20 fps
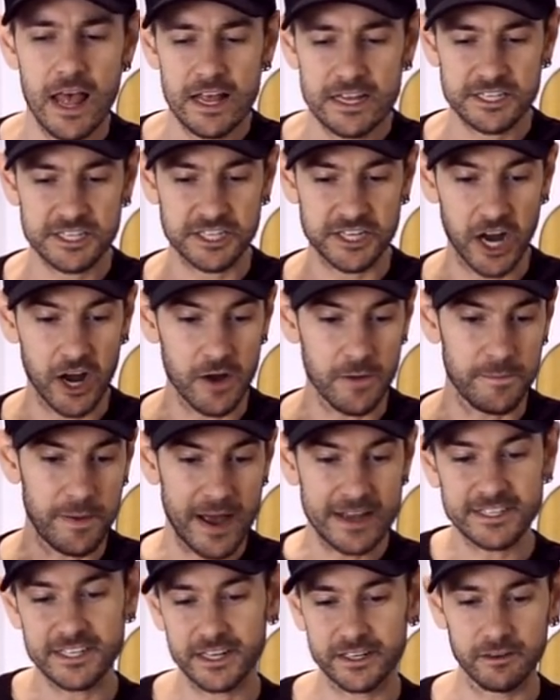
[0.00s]
So
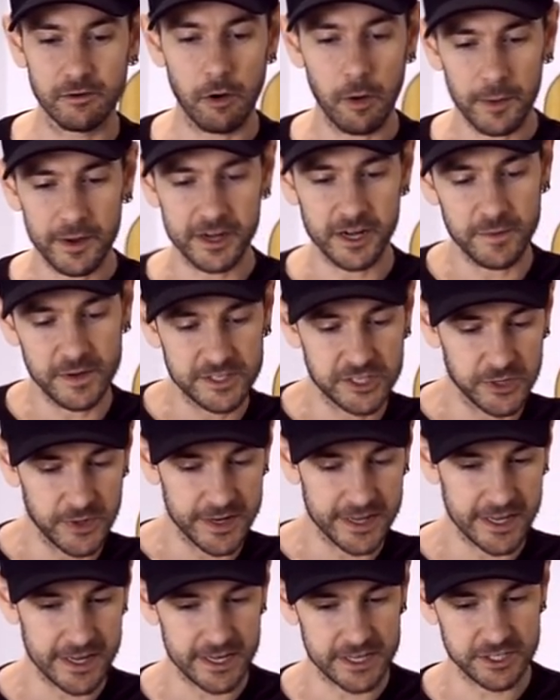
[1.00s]
basically what we're going to be
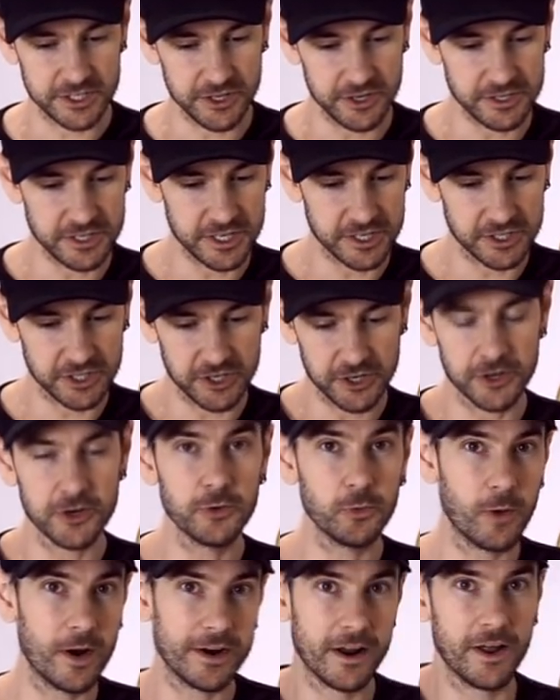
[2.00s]
doing is using two
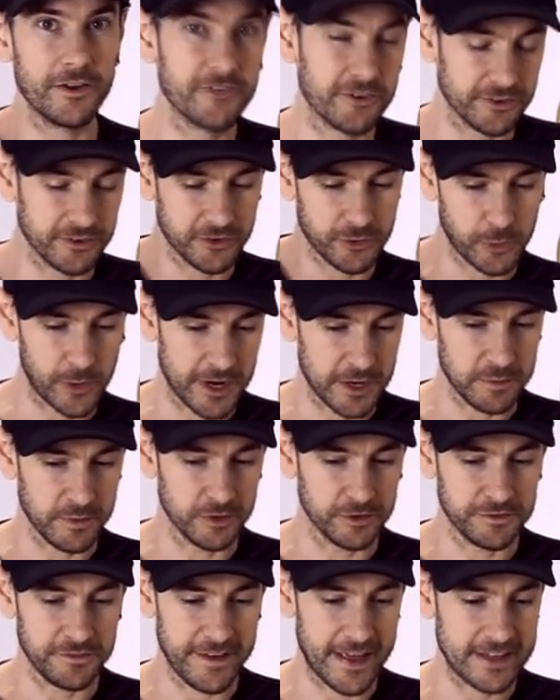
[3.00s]
120
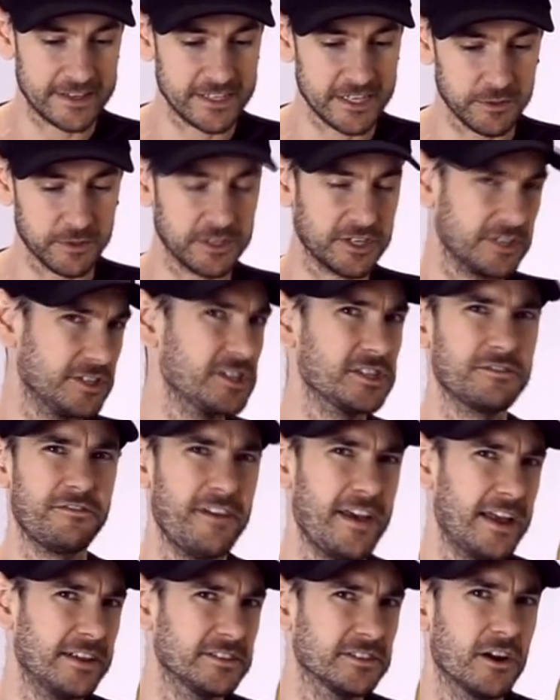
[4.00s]
120mm fans here, which are just
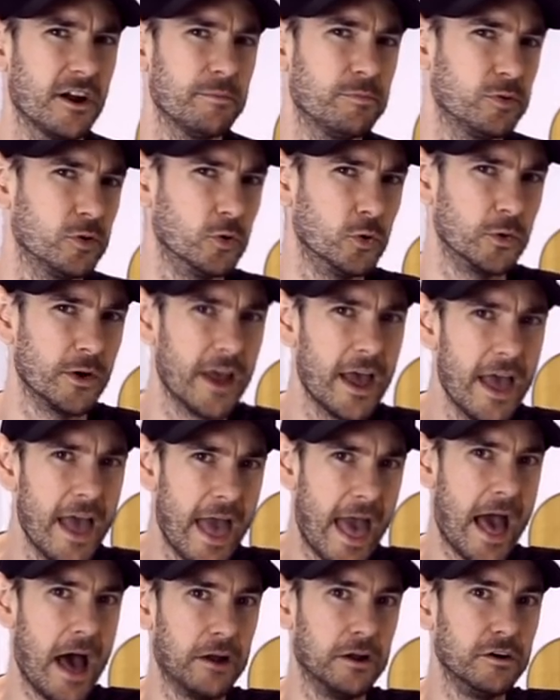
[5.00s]
fans that I pulled
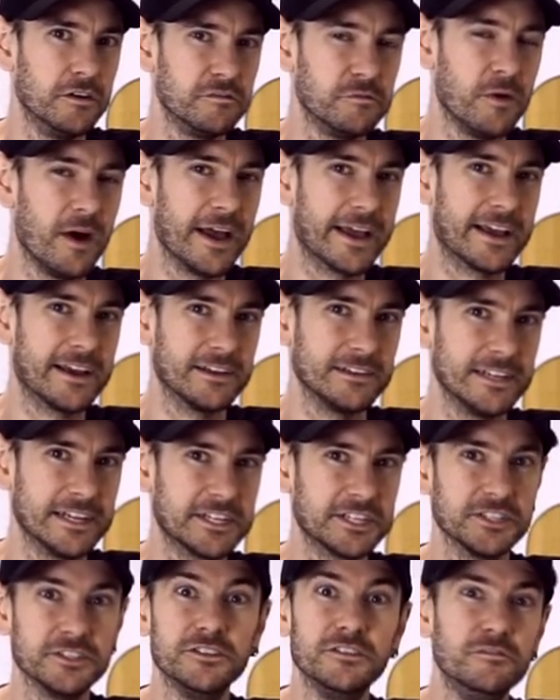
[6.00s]
out of my
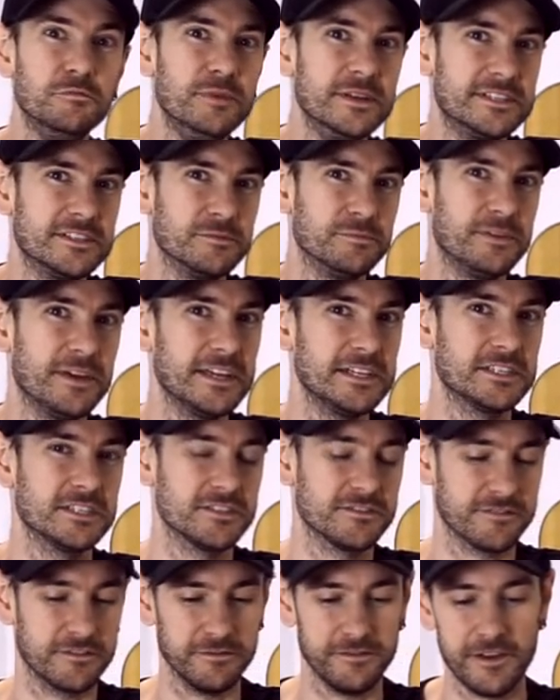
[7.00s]
collection of bits and
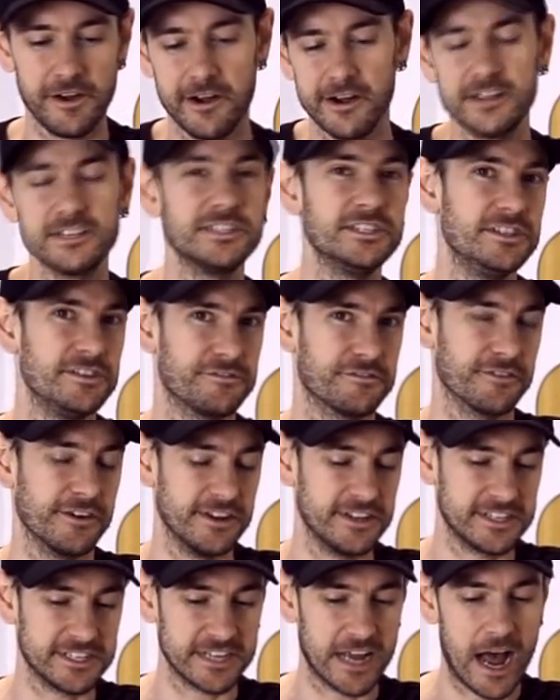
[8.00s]
pieces from various
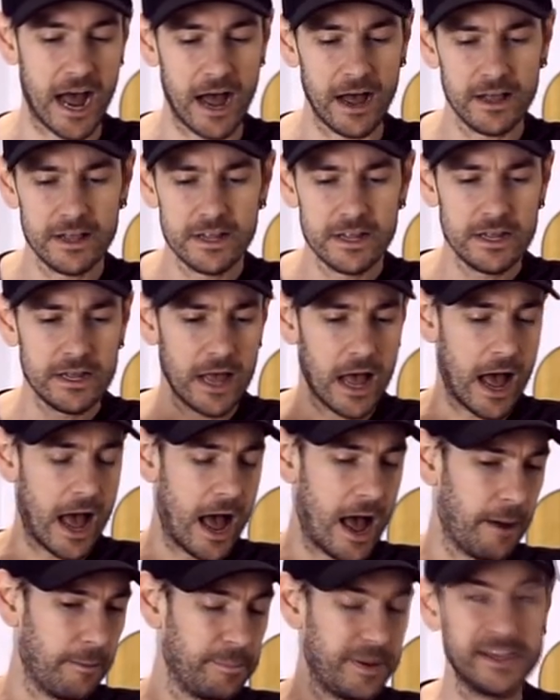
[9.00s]
different uh,
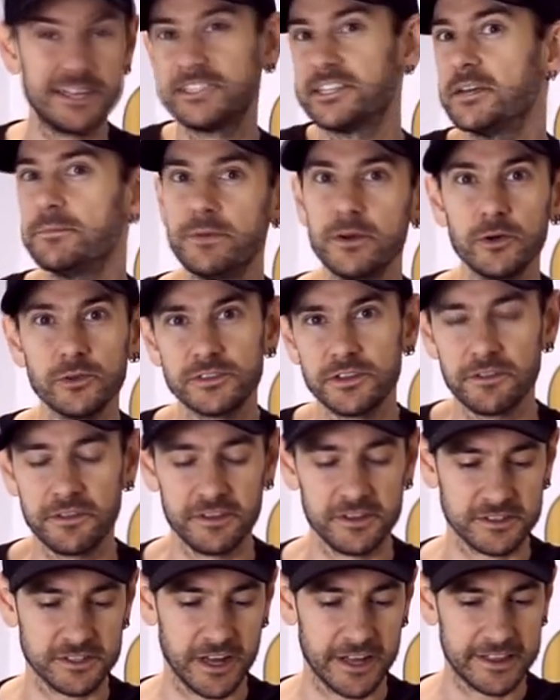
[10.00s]
uh, PC builds and
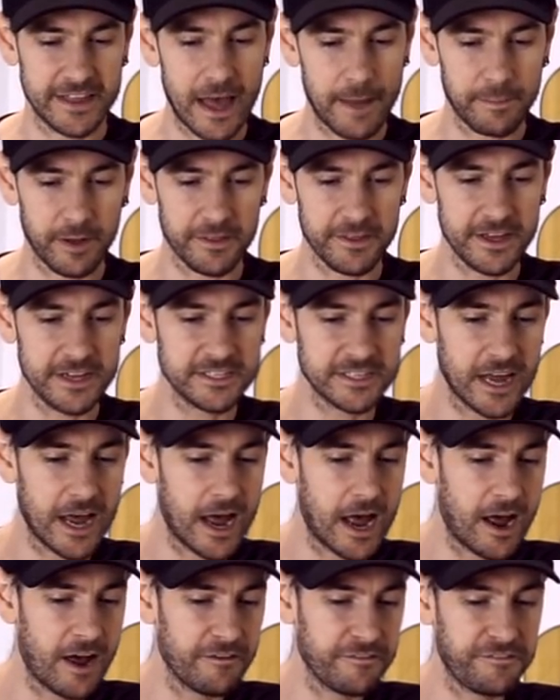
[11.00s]
things like that. But these
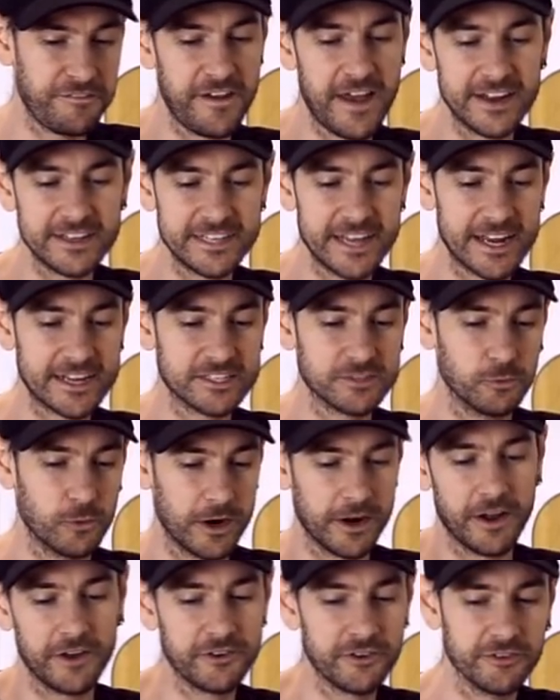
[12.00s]
are Fantex
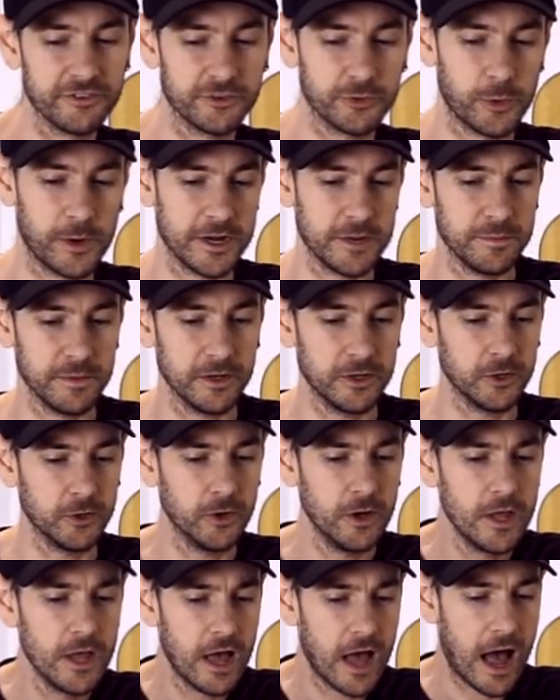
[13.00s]
120
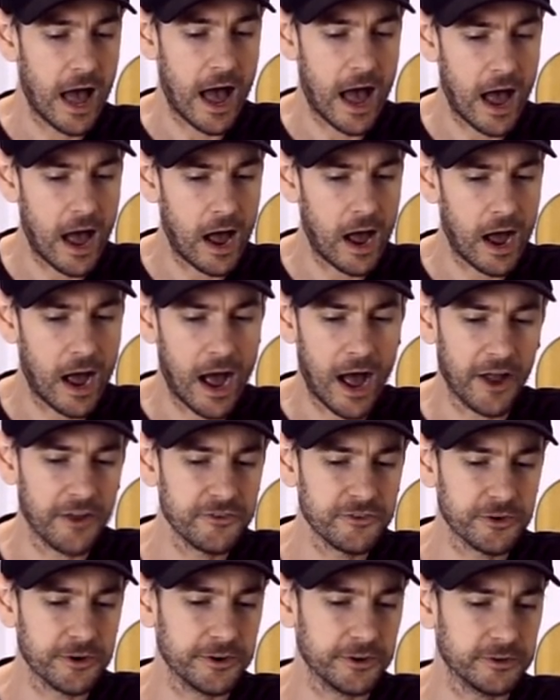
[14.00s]
mil, uh,
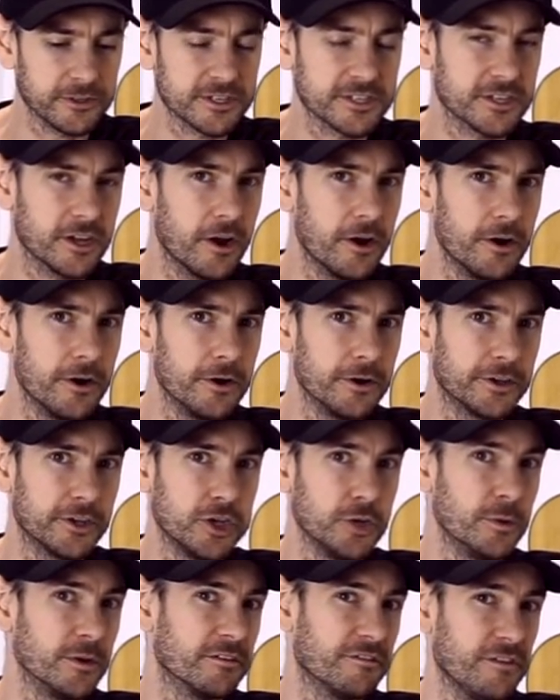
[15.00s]
100 or so
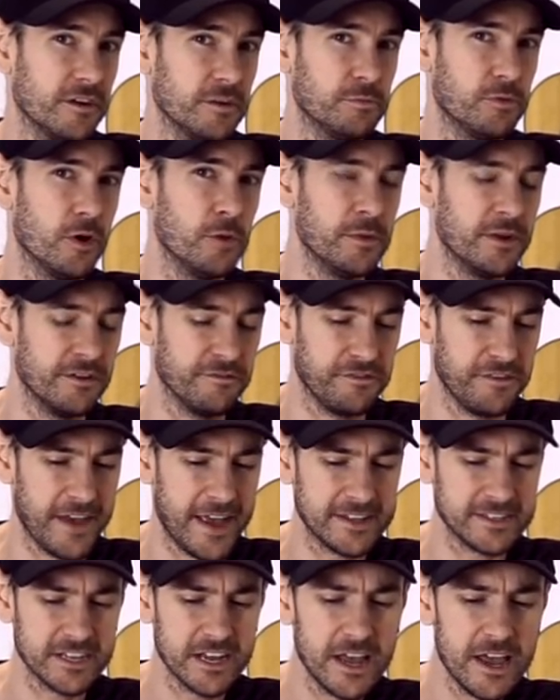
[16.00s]
cubic feet per minute
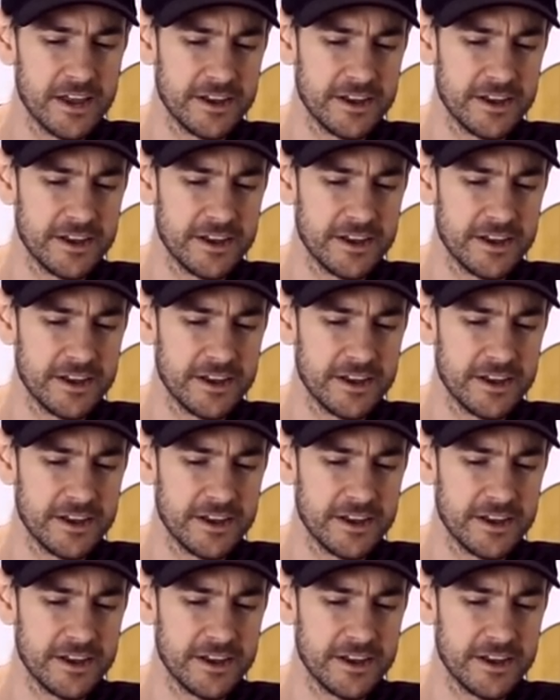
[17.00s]
fans.